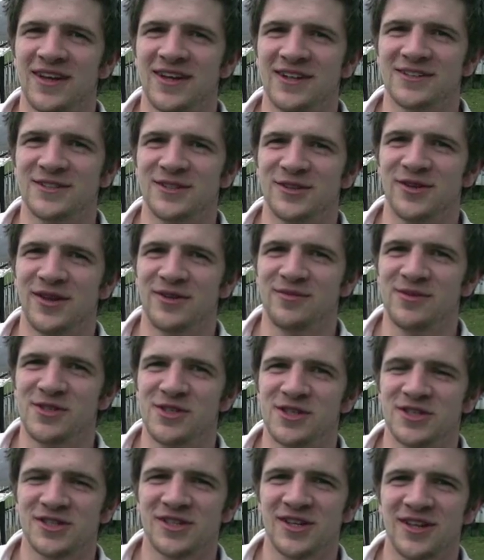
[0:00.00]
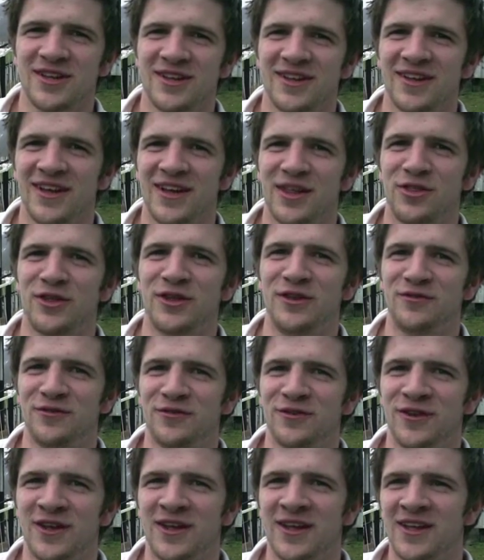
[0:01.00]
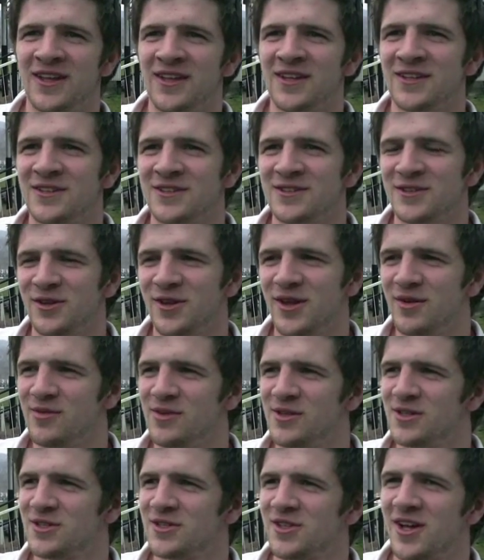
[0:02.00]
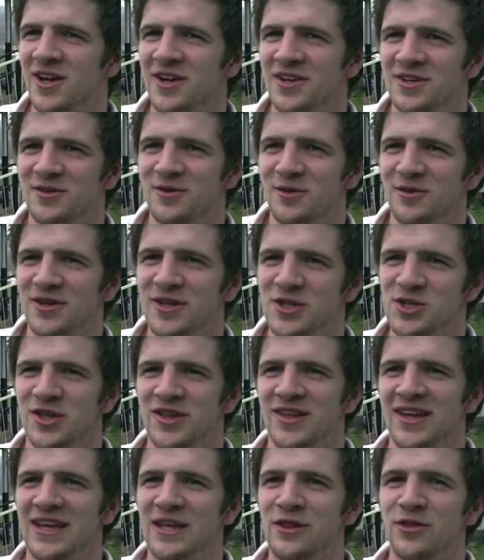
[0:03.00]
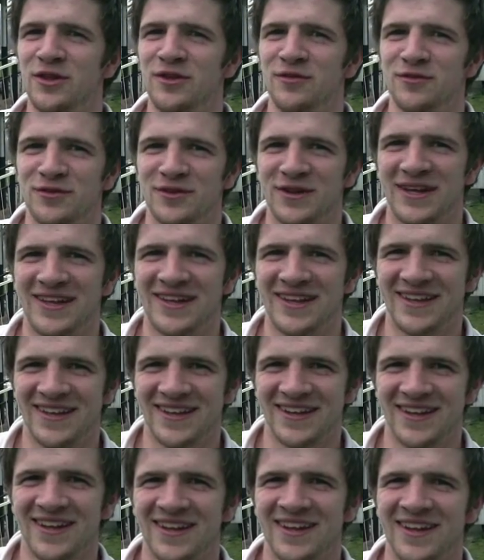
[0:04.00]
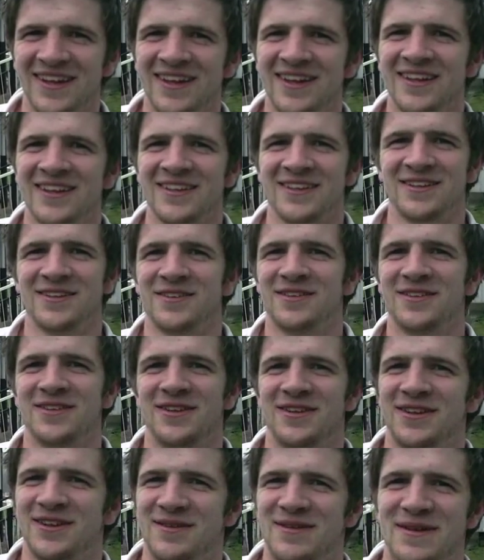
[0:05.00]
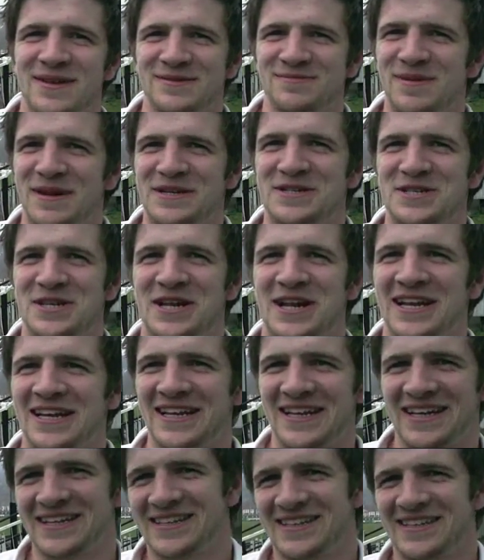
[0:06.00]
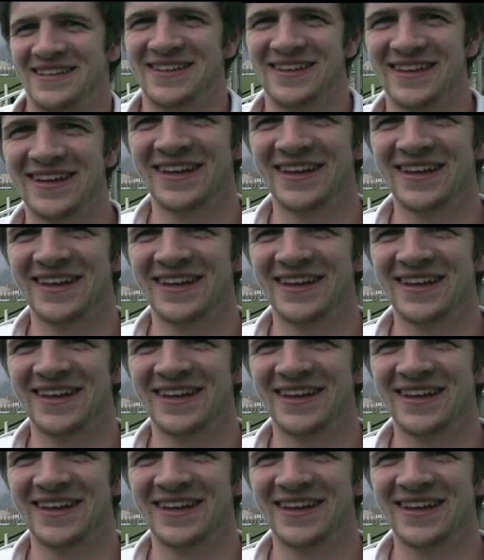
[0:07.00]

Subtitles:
Yeah, so then we a thief. So then we just started calling each other a thief. That's basically it.